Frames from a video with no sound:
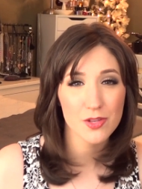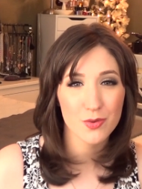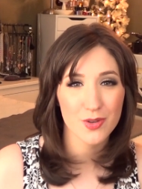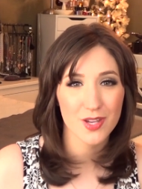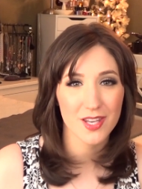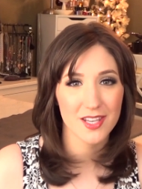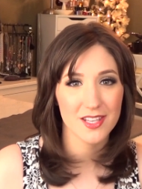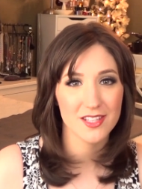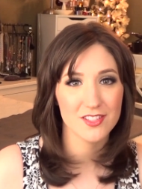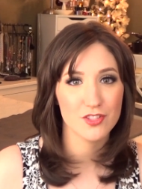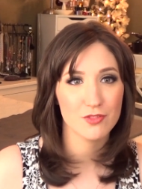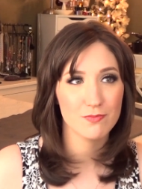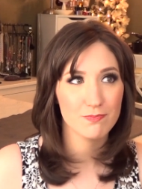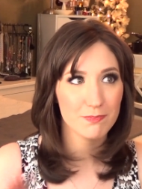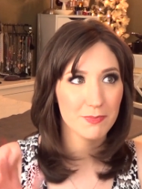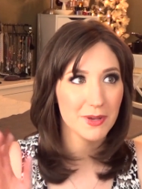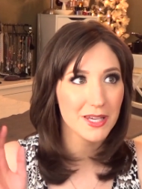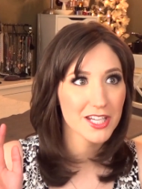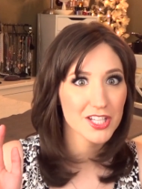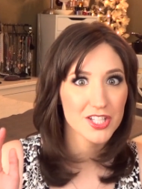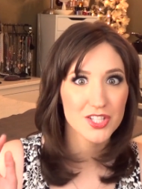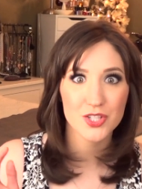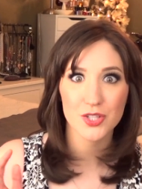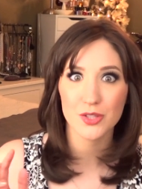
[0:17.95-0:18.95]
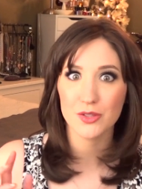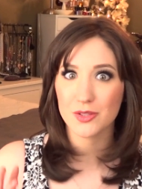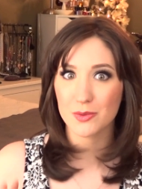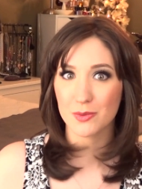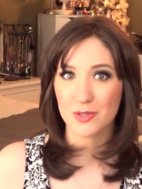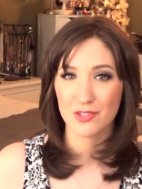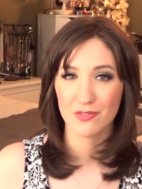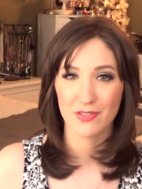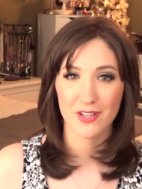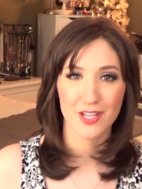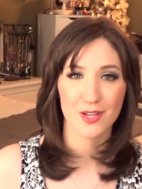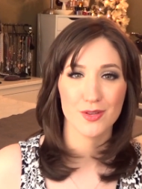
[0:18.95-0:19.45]
you can pick and choose
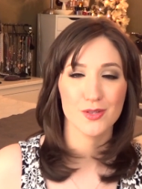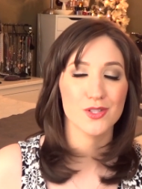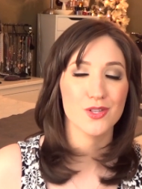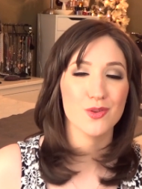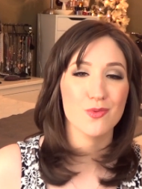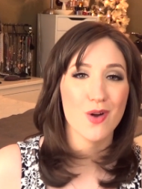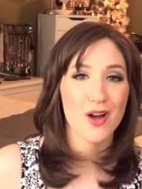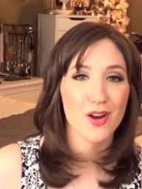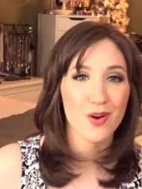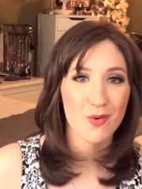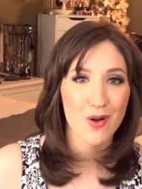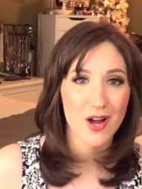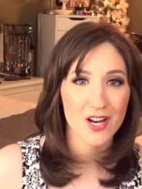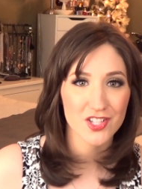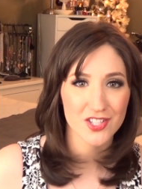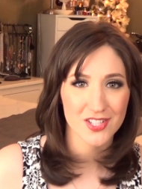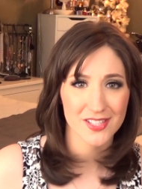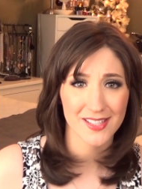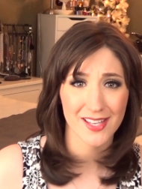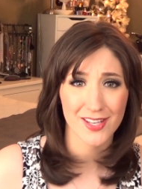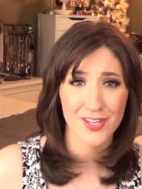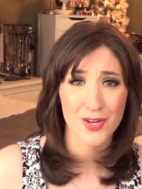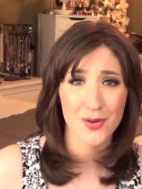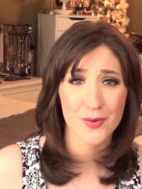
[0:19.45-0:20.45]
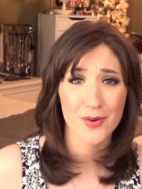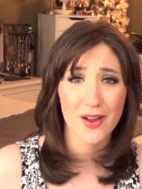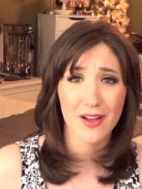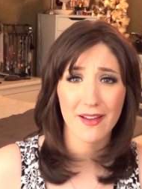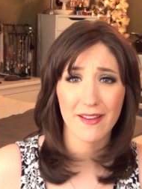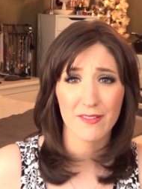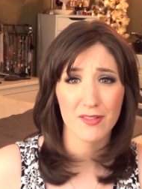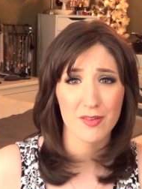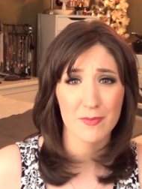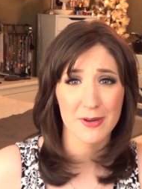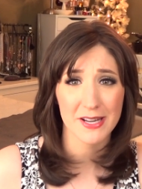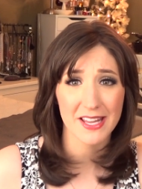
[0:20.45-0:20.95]
which videos you want to watch because I know
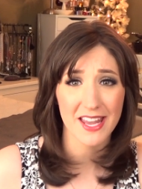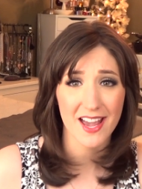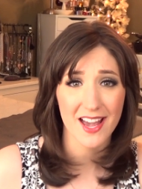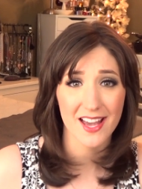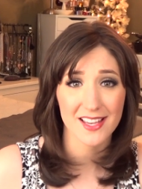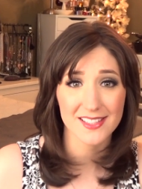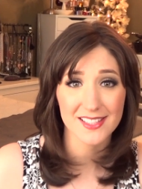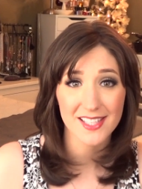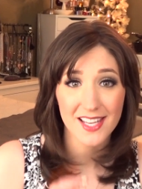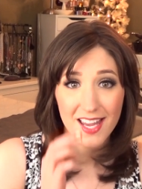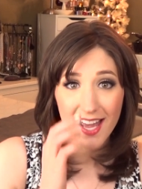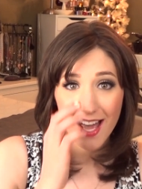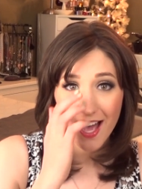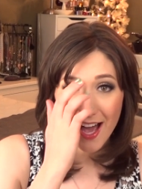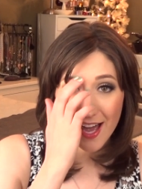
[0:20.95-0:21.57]
not everybody has